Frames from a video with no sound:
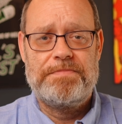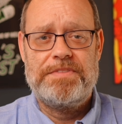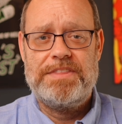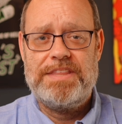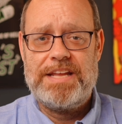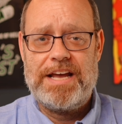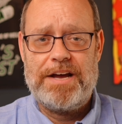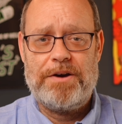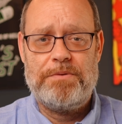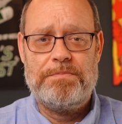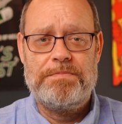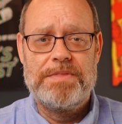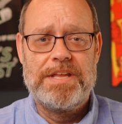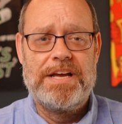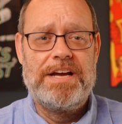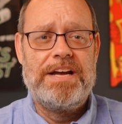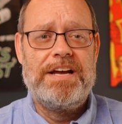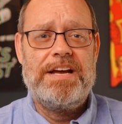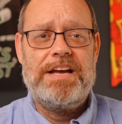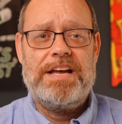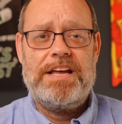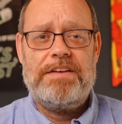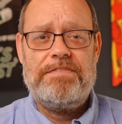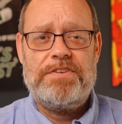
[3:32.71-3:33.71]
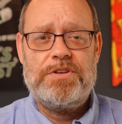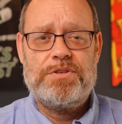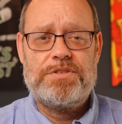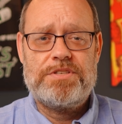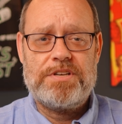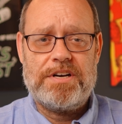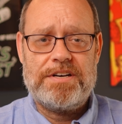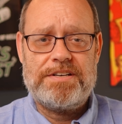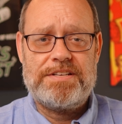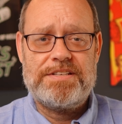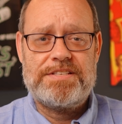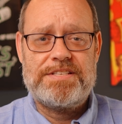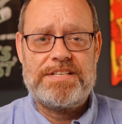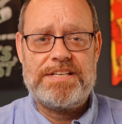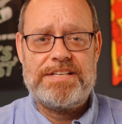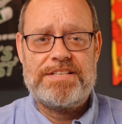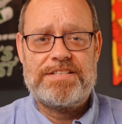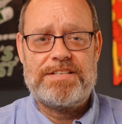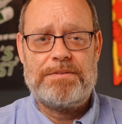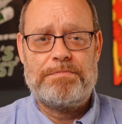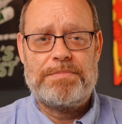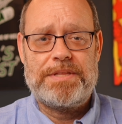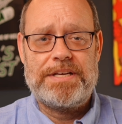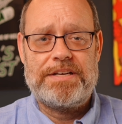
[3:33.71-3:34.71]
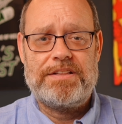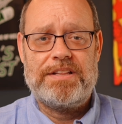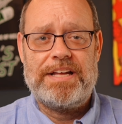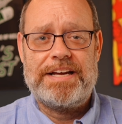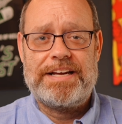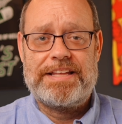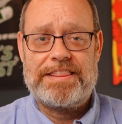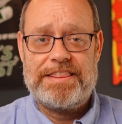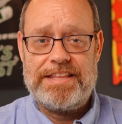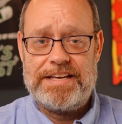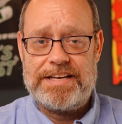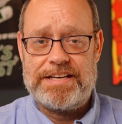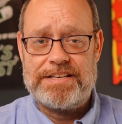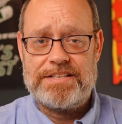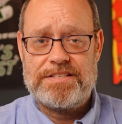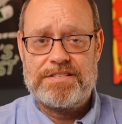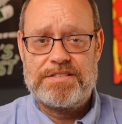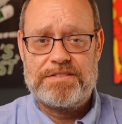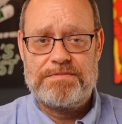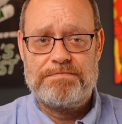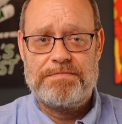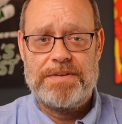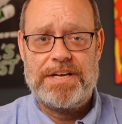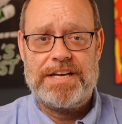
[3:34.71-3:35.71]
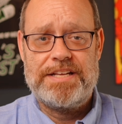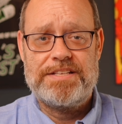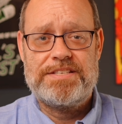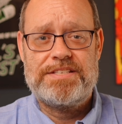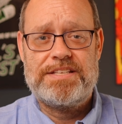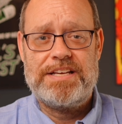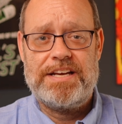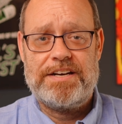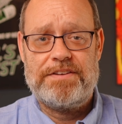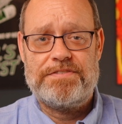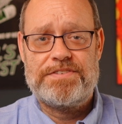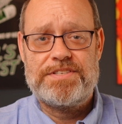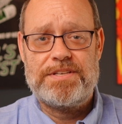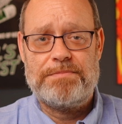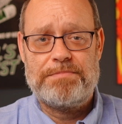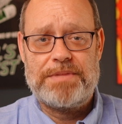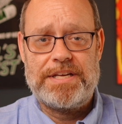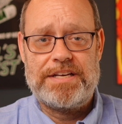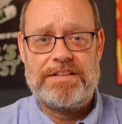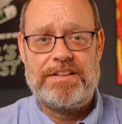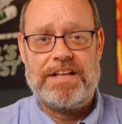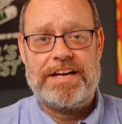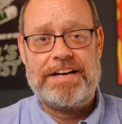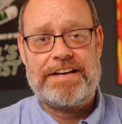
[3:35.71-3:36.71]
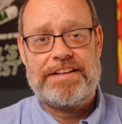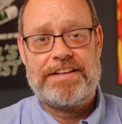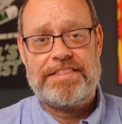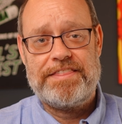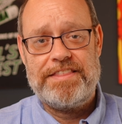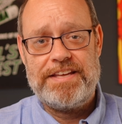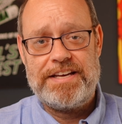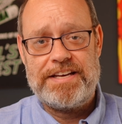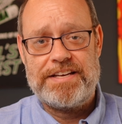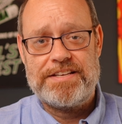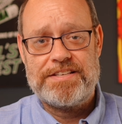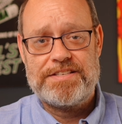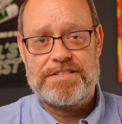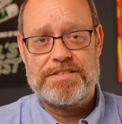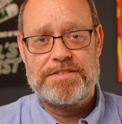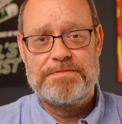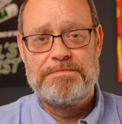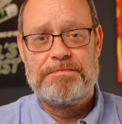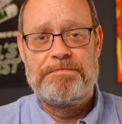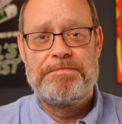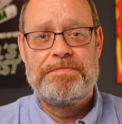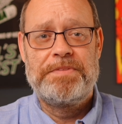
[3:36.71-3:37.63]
Now, if you start to see something like this, instead of something like this,